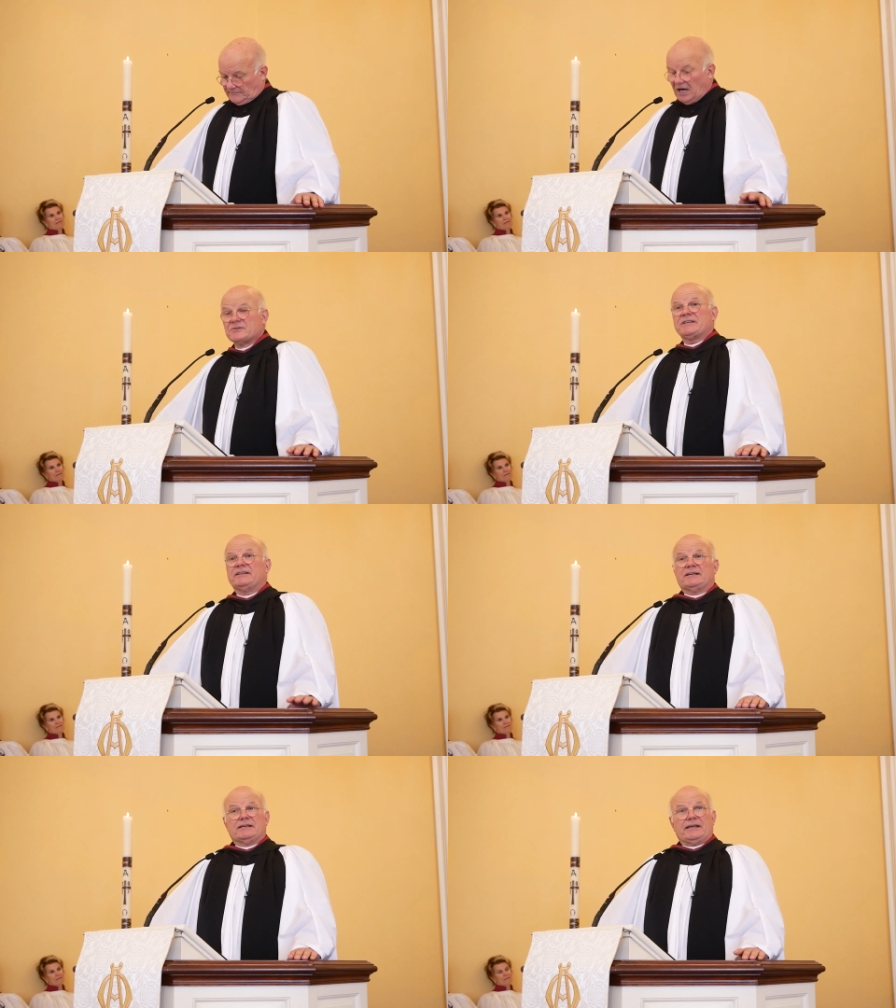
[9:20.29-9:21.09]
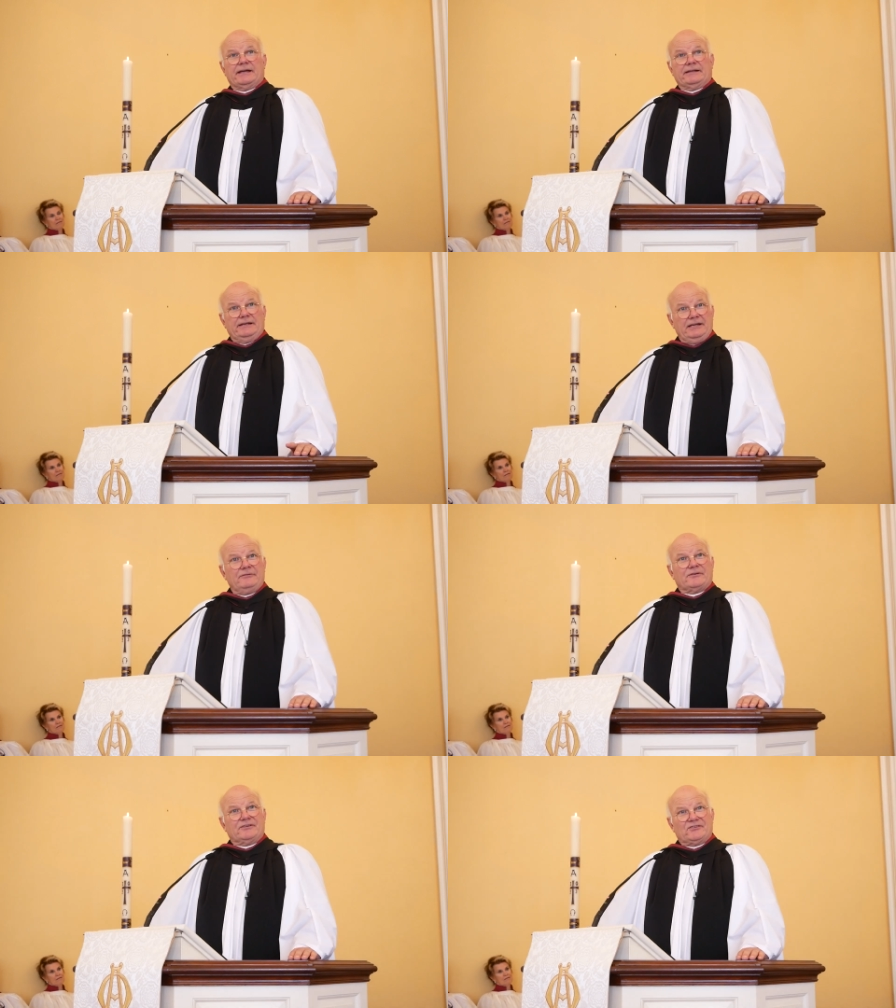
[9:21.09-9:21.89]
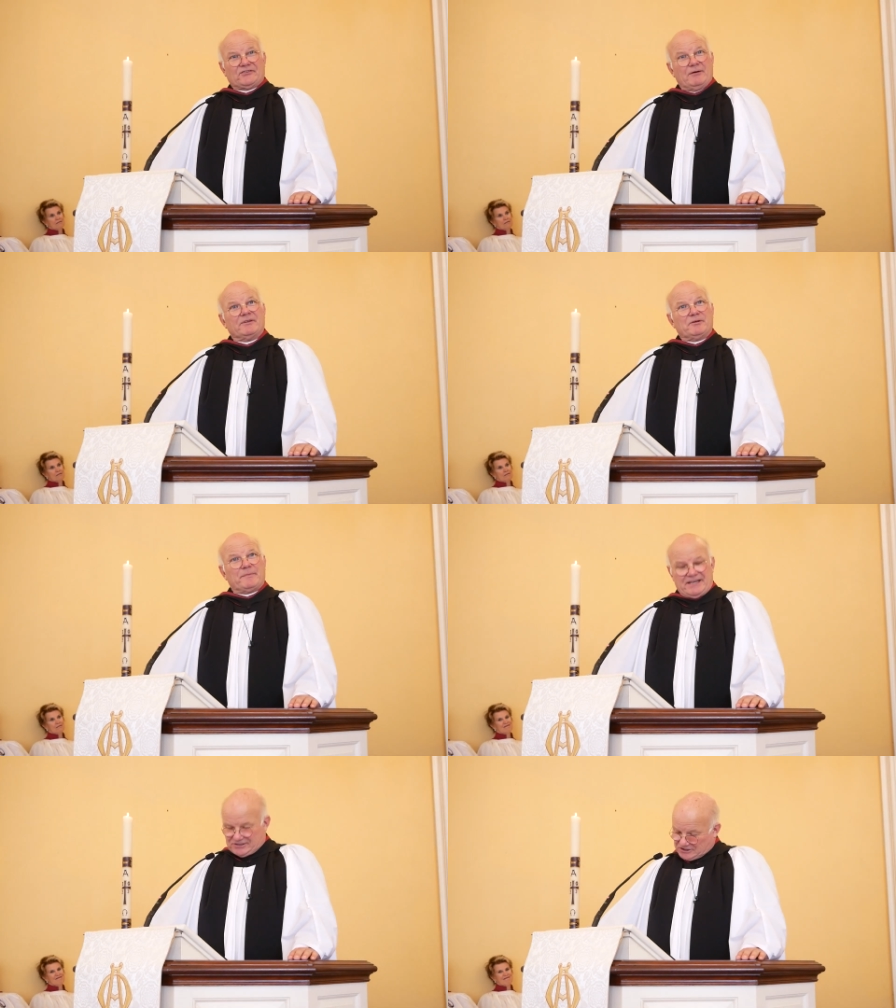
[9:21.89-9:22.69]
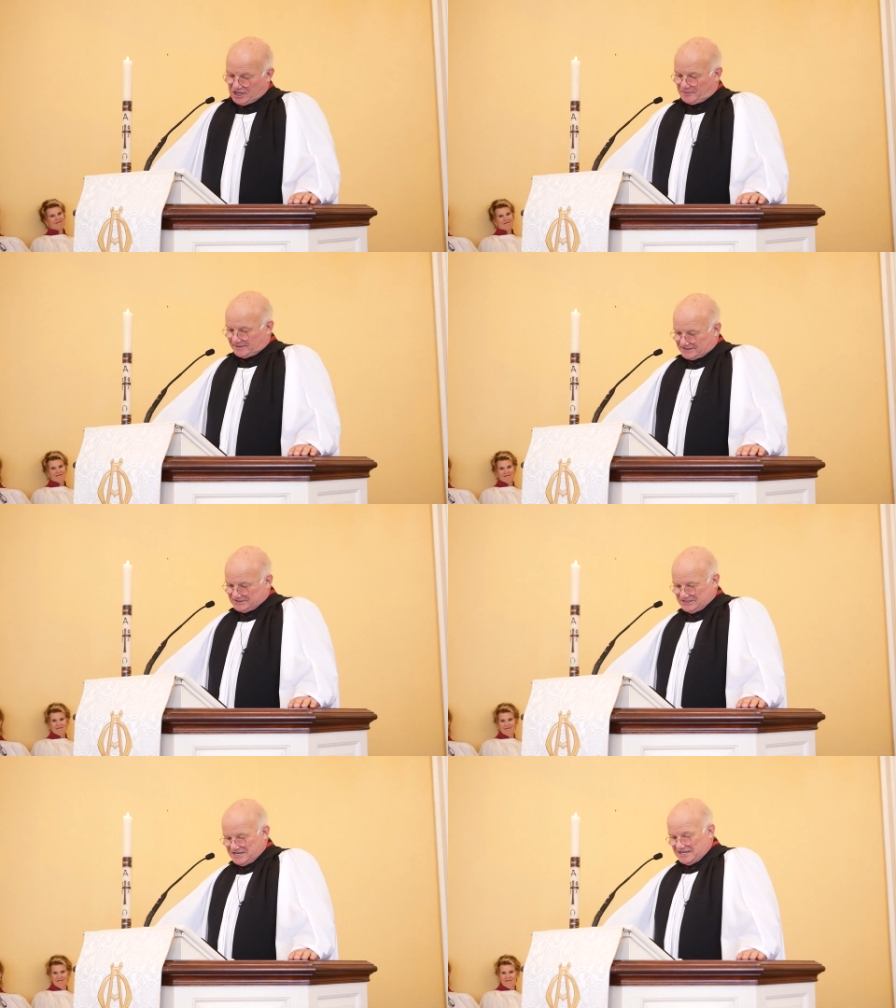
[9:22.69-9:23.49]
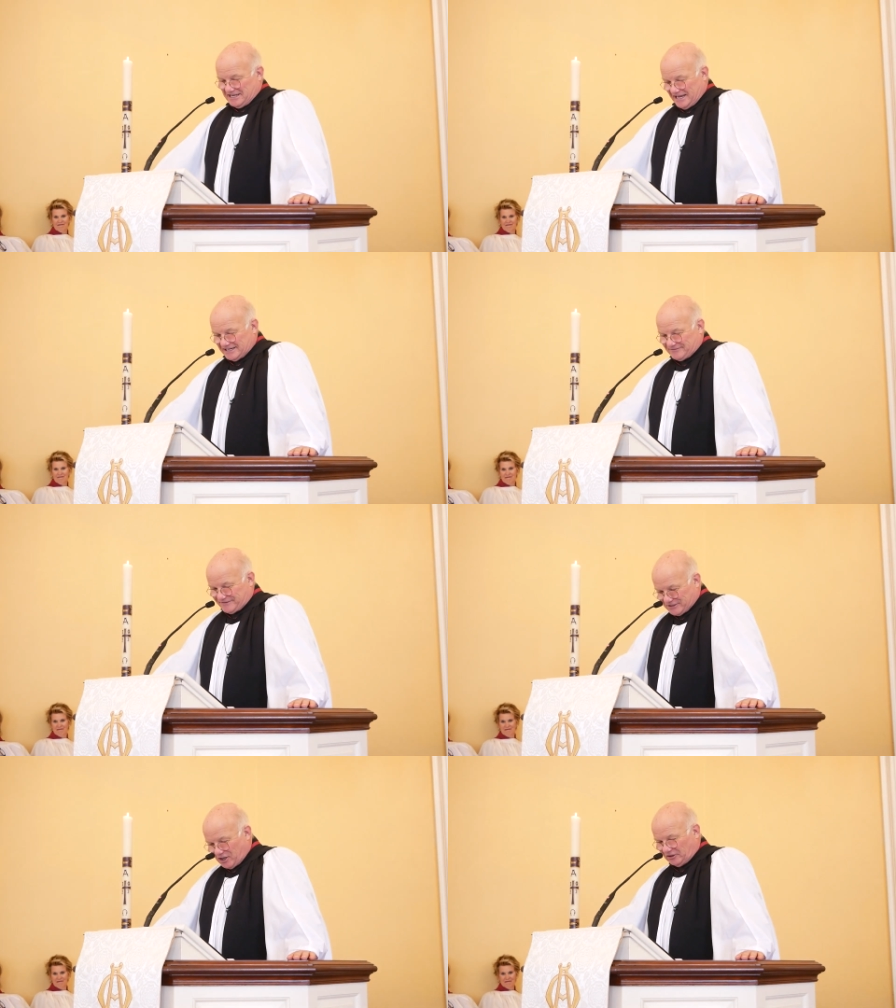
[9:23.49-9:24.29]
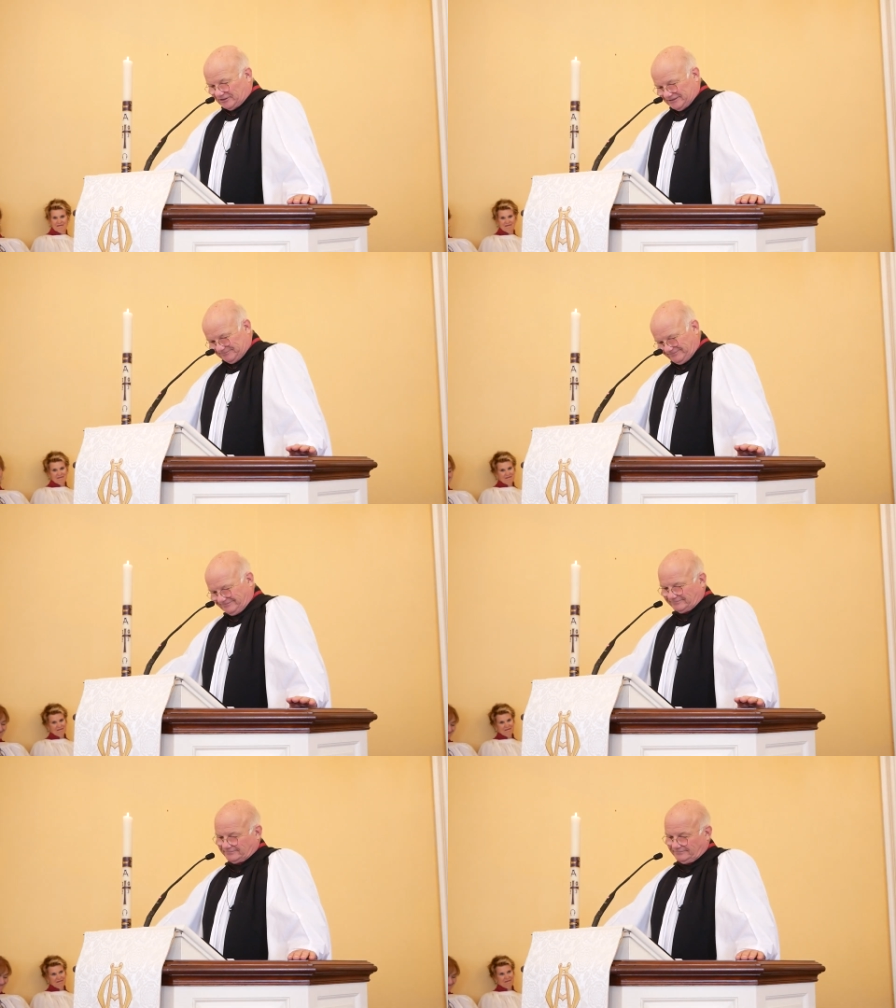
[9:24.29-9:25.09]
I'll say that again. Even some of the best sermons get forgotten.